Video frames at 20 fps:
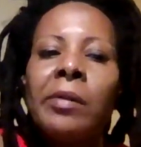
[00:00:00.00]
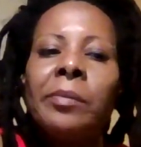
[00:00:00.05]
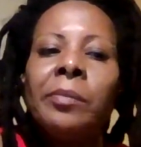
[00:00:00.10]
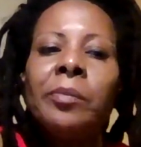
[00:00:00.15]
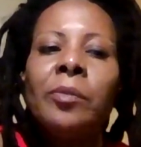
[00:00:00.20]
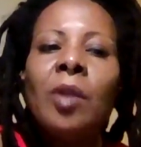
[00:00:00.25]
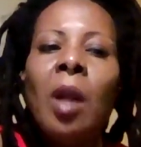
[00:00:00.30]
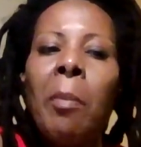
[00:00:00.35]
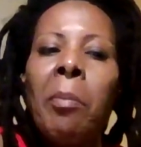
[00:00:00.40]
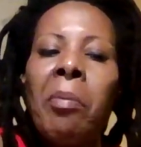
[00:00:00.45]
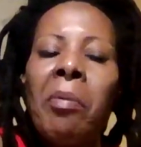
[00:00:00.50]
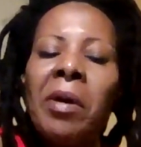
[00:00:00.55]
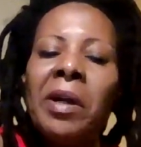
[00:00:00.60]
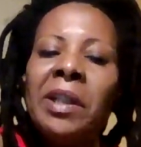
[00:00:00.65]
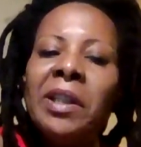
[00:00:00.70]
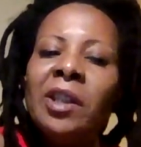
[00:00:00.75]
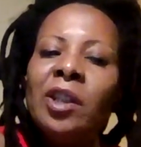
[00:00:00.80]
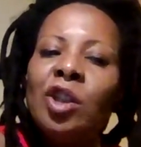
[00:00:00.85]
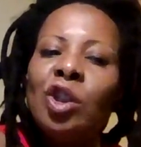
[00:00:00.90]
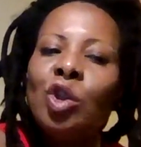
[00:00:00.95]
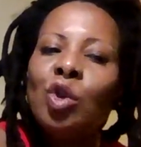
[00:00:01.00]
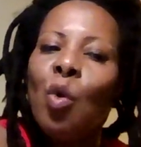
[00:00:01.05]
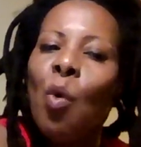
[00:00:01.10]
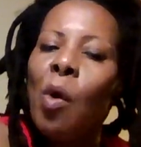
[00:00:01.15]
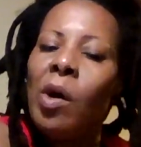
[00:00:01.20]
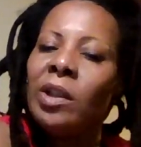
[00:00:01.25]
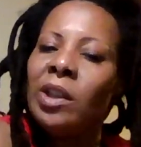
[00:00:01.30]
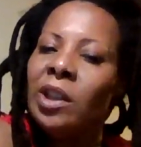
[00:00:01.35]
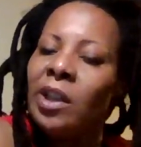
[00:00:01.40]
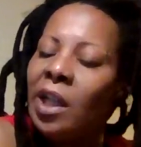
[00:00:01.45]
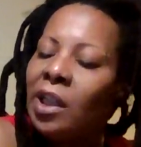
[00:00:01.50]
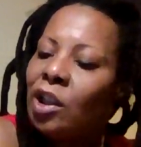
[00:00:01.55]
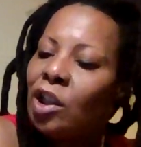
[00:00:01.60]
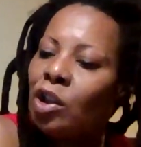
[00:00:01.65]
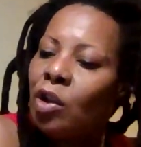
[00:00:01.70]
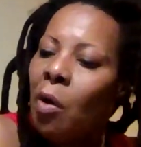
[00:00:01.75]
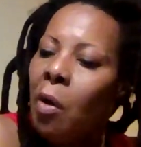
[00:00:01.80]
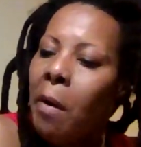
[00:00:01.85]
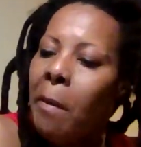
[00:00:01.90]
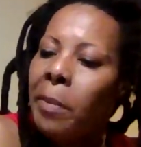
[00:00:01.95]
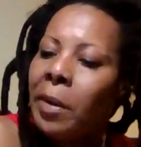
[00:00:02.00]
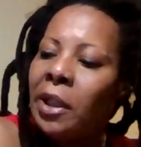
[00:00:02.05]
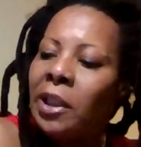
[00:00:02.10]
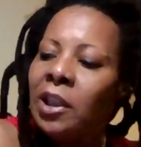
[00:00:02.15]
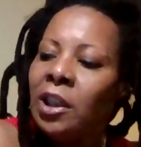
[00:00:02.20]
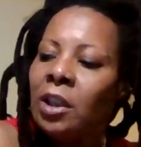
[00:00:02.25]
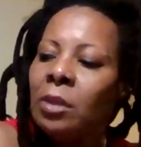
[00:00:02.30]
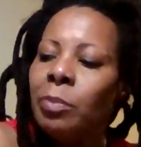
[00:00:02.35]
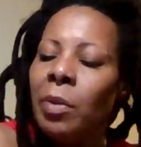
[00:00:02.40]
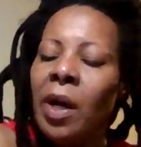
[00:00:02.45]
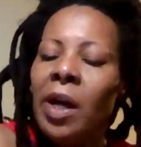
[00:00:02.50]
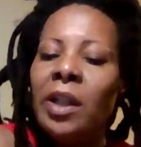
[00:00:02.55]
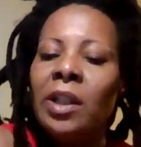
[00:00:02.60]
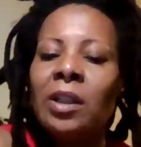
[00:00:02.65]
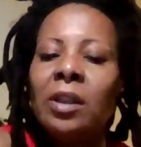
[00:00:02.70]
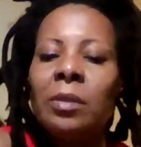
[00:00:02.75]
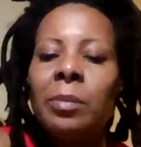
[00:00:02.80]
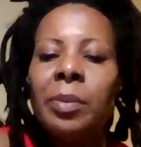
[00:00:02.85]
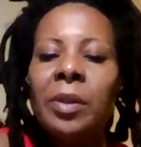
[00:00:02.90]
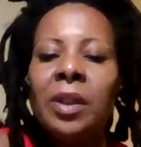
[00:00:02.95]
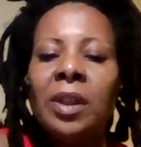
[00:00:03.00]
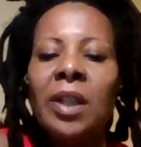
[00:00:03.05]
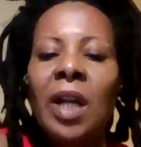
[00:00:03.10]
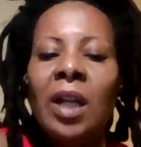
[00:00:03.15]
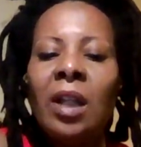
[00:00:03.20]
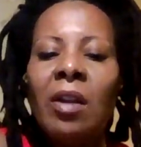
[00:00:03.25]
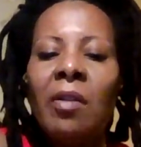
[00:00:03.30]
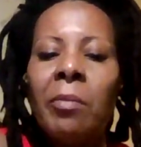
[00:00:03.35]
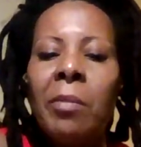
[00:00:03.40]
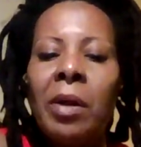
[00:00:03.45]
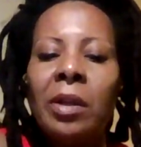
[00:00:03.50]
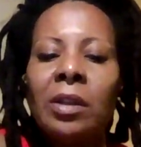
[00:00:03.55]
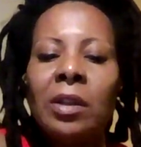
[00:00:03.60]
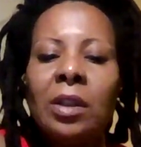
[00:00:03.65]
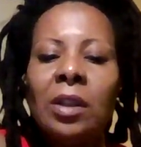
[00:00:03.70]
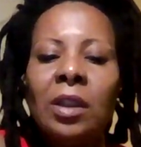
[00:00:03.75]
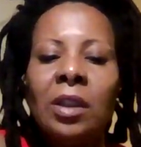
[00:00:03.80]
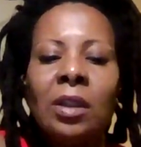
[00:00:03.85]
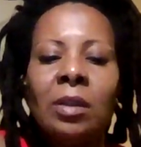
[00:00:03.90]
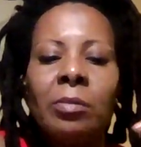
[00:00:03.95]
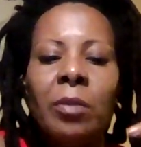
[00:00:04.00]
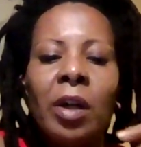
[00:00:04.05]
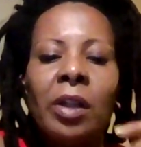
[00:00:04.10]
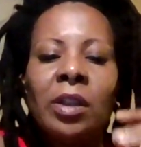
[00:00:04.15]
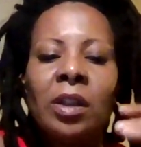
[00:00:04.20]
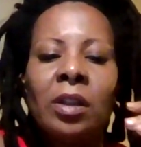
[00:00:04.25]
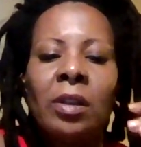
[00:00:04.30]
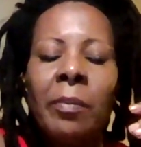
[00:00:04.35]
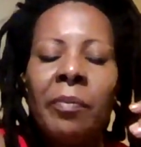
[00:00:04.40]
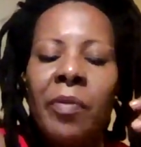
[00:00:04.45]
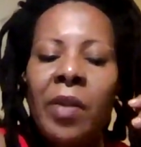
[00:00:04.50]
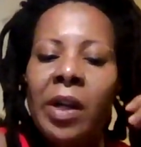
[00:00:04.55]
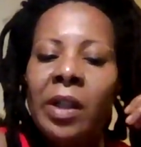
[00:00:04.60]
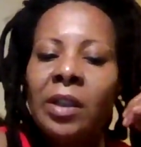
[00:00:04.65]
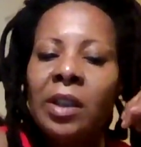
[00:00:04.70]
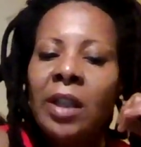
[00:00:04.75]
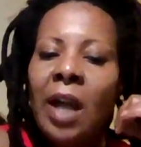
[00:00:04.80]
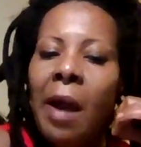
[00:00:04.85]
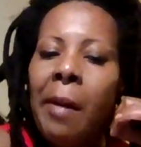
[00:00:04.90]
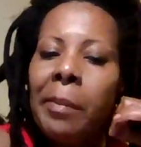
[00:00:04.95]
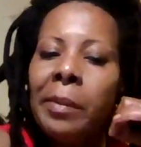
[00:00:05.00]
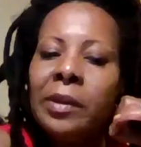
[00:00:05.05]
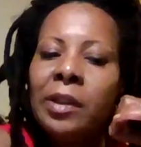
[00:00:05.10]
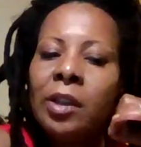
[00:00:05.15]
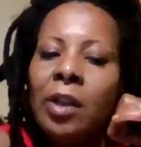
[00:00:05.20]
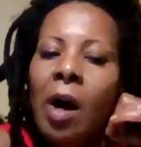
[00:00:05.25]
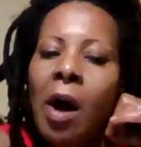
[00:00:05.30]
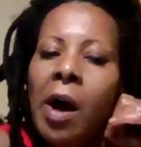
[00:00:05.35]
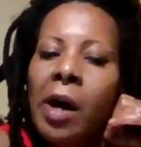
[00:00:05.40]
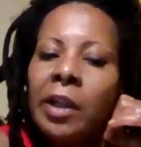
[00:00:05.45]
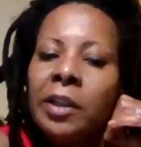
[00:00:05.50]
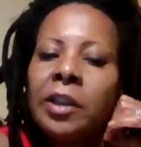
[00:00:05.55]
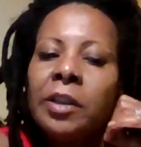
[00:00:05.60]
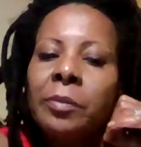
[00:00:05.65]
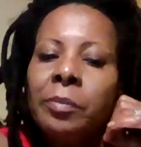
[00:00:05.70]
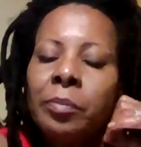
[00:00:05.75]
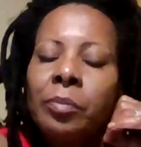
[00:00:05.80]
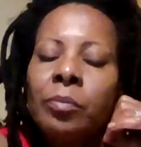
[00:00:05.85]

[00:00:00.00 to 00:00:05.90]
The brain stores it in certain places, but it's a protective mechanism because some things happen to us.